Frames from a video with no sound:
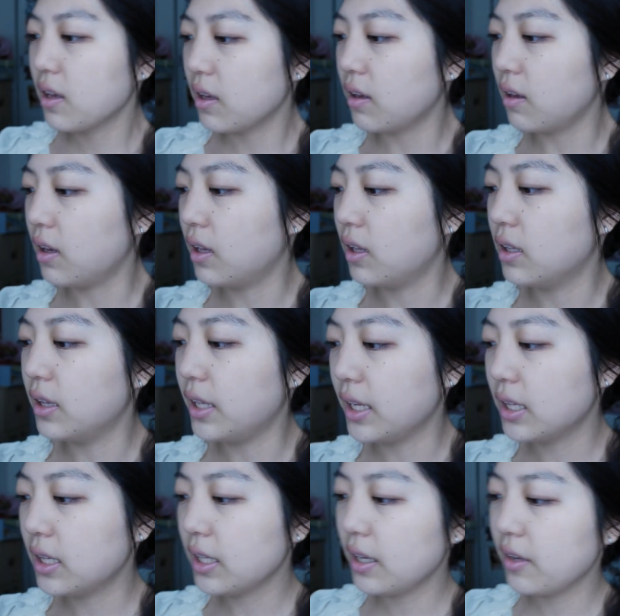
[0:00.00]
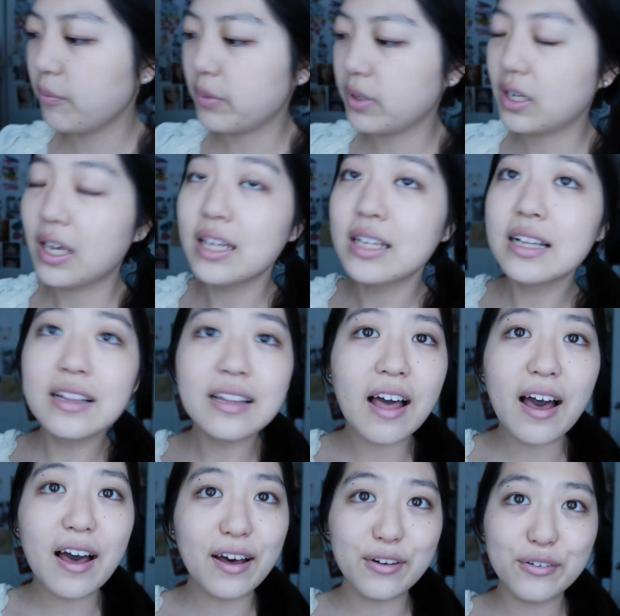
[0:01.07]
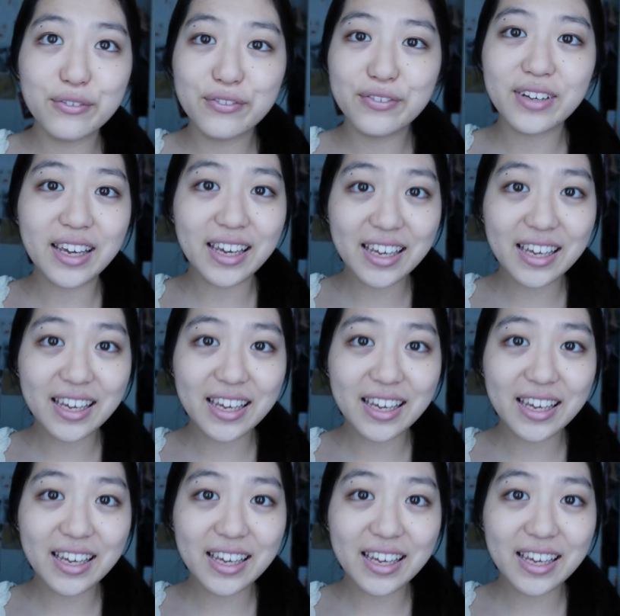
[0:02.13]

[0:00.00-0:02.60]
And lately I've been in love